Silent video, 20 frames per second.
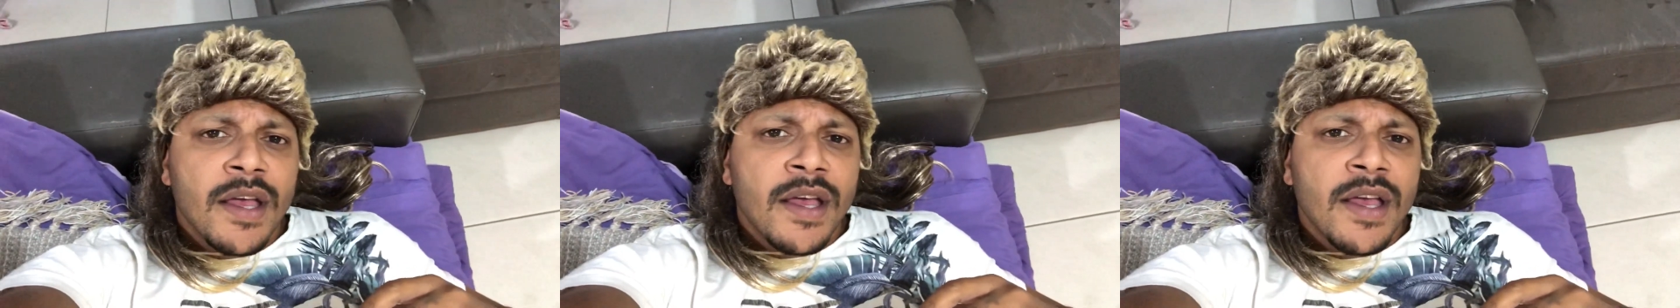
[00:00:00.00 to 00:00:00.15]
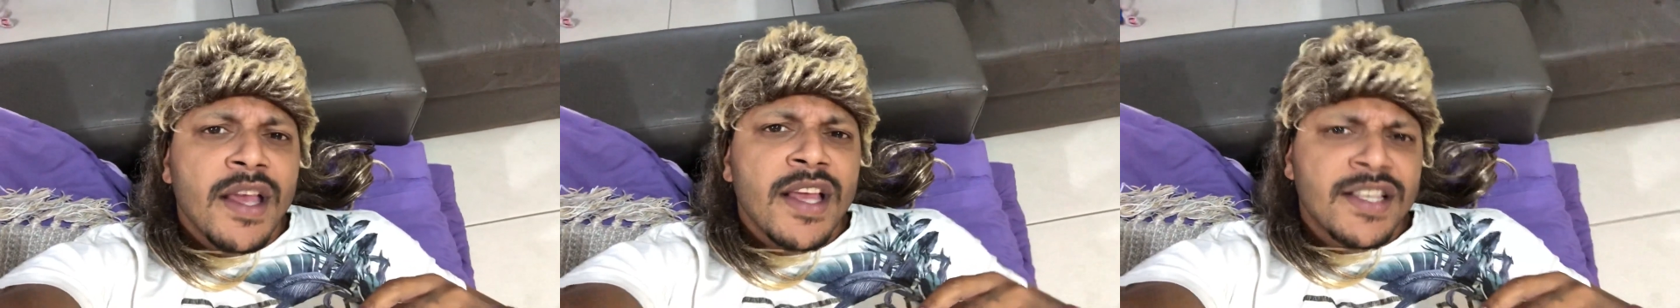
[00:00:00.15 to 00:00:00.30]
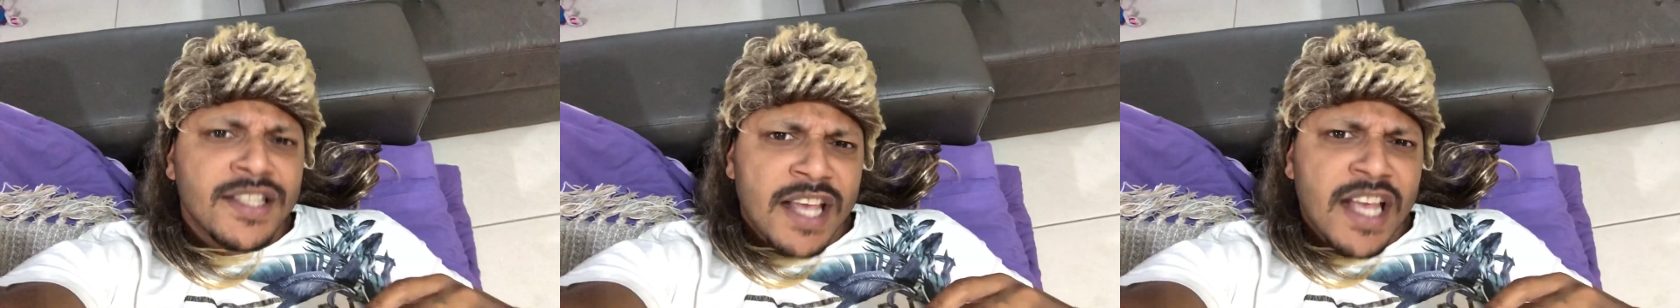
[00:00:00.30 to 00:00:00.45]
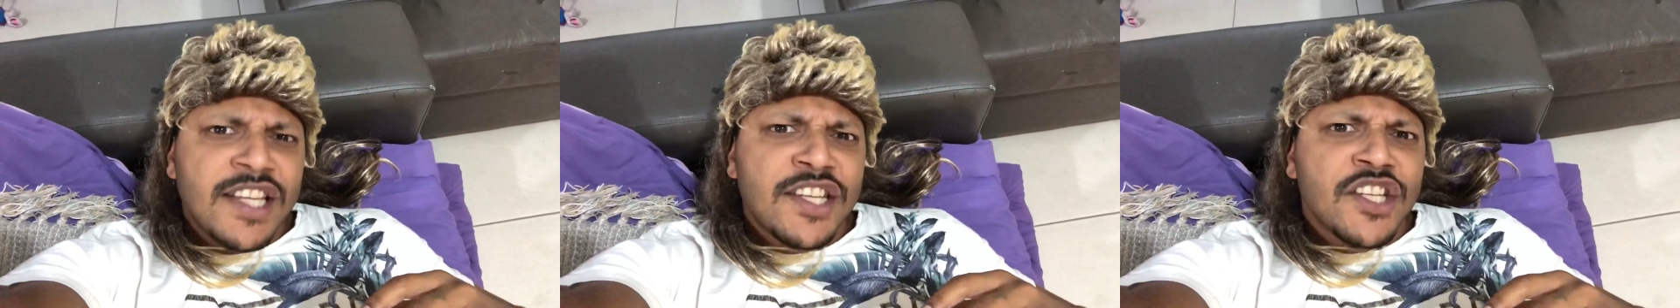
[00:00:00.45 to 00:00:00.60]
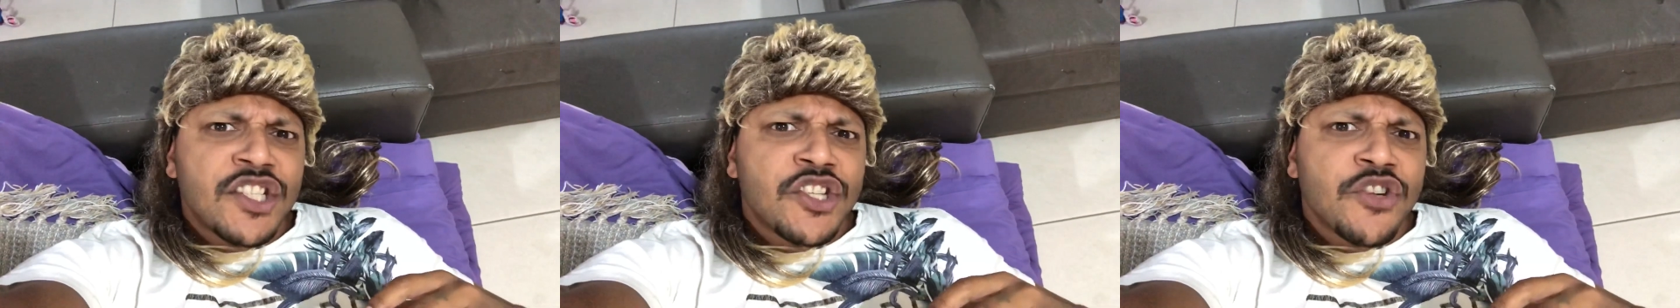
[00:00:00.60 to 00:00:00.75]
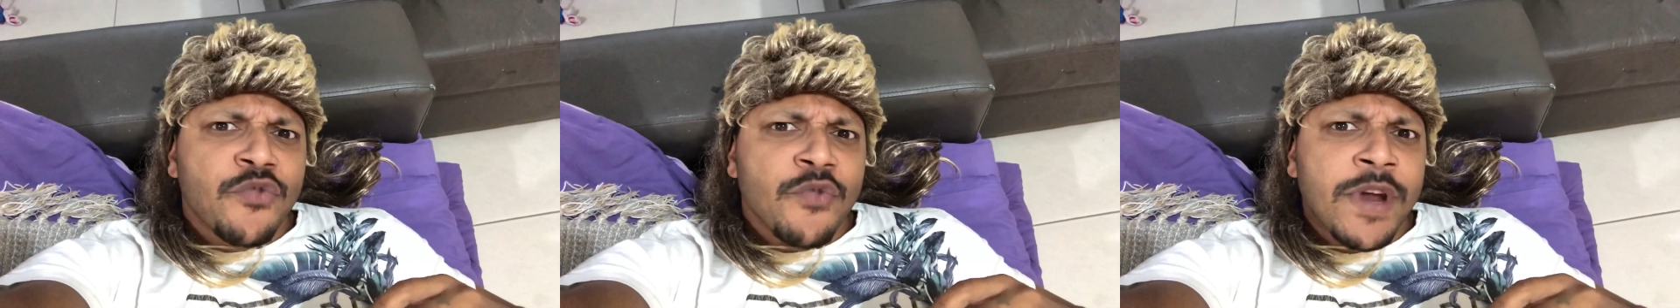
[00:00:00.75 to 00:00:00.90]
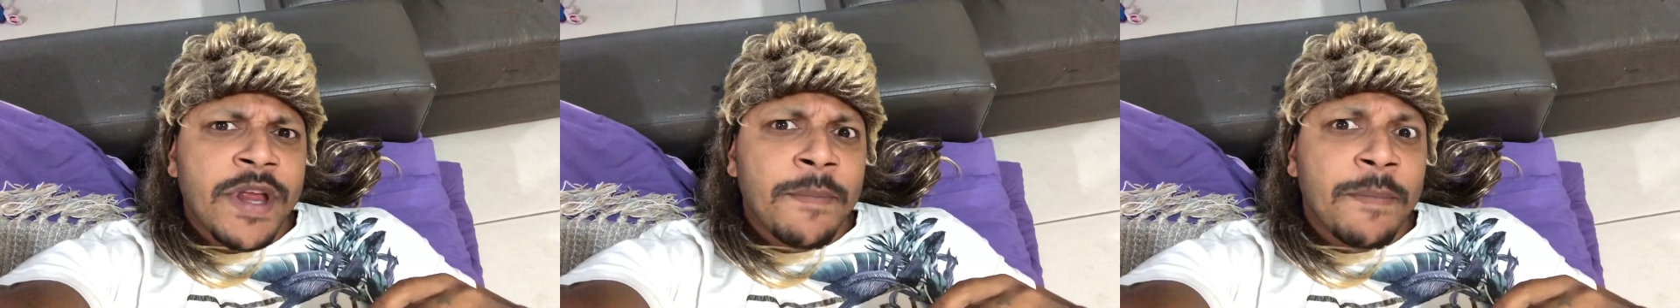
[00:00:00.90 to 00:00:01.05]
Is that just your
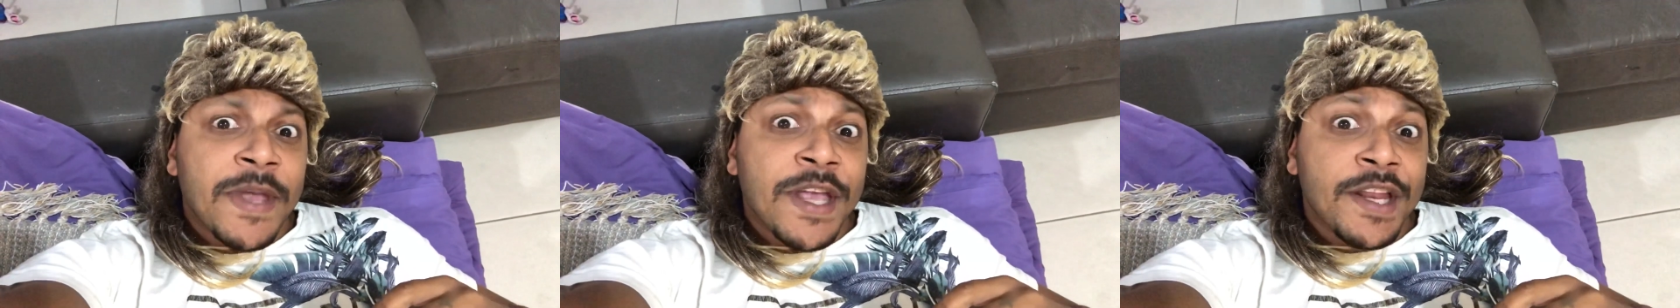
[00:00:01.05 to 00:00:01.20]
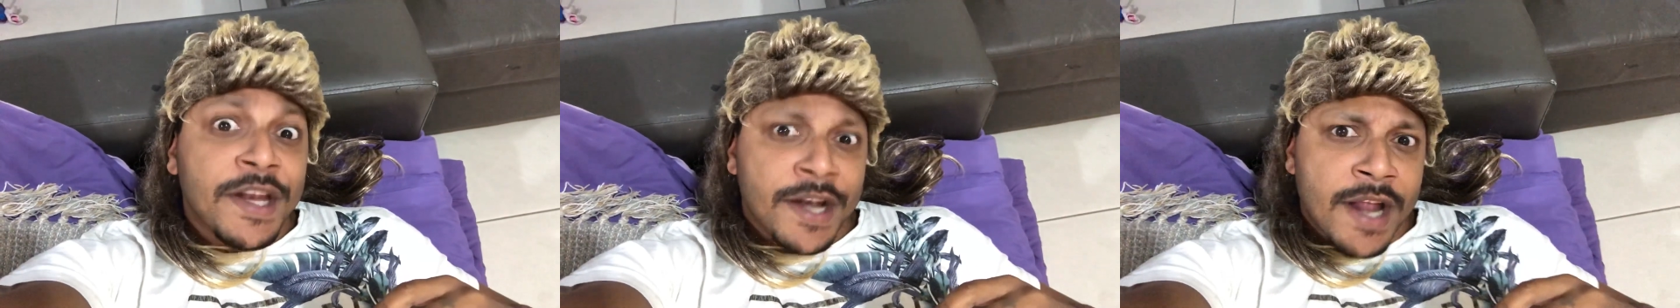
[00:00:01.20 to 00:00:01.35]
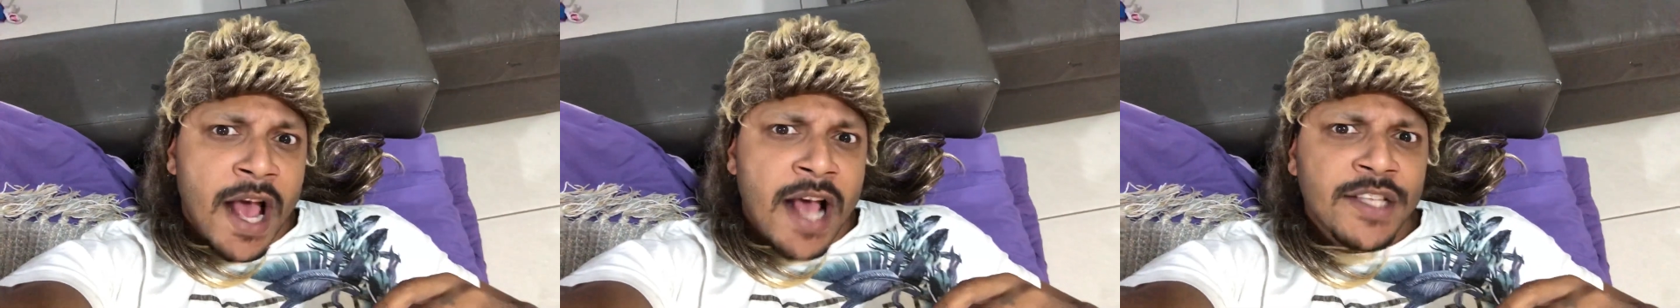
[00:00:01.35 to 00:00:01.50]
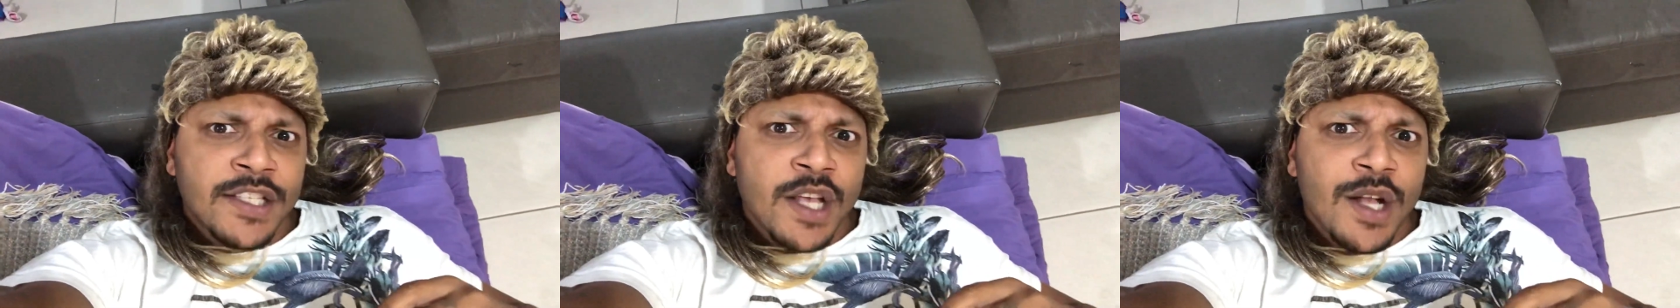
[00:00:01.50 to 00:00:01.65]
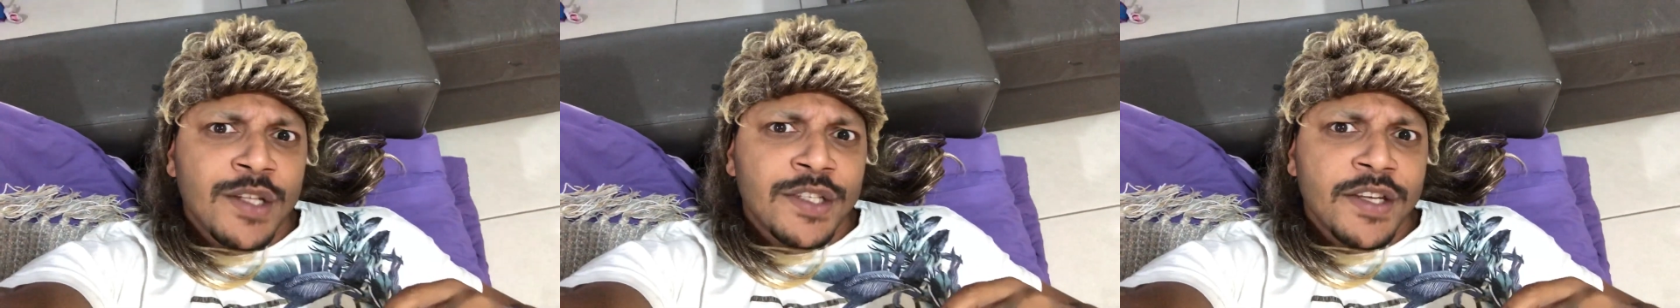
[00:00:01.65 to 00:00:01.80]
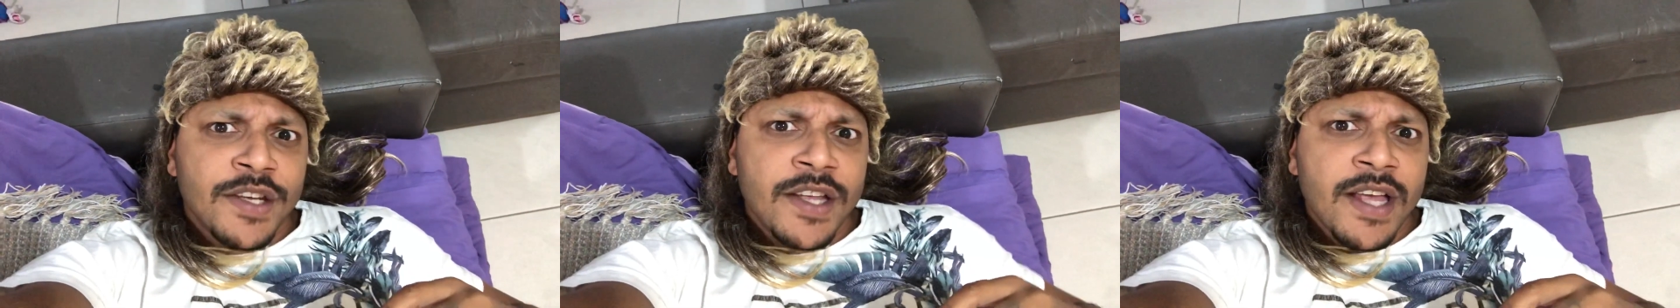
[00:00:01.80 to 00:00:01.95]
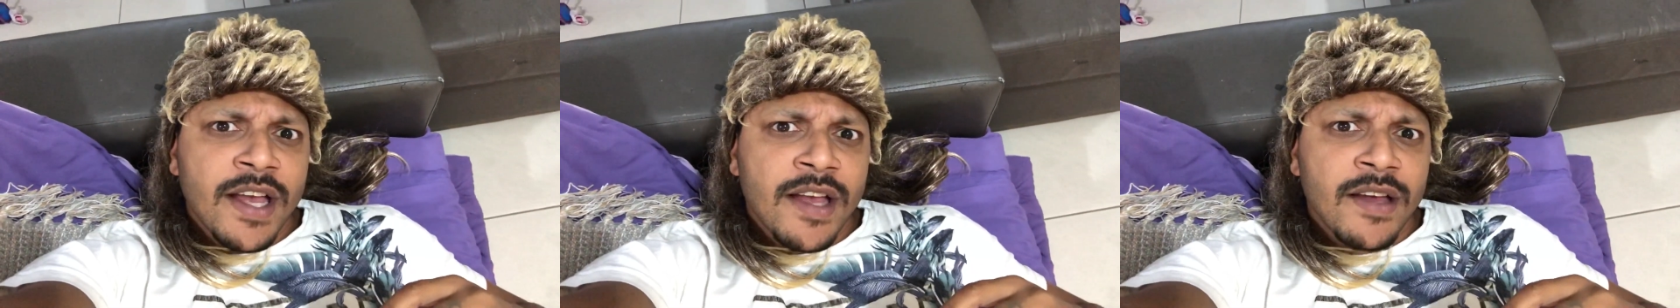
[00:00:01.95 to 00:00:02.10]
ring being an asshole to
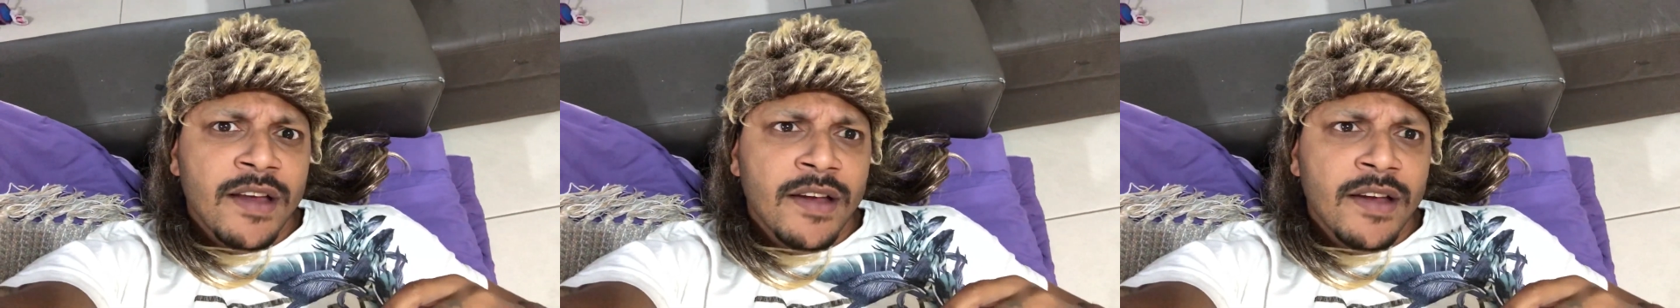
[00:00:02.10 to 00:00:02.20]
you?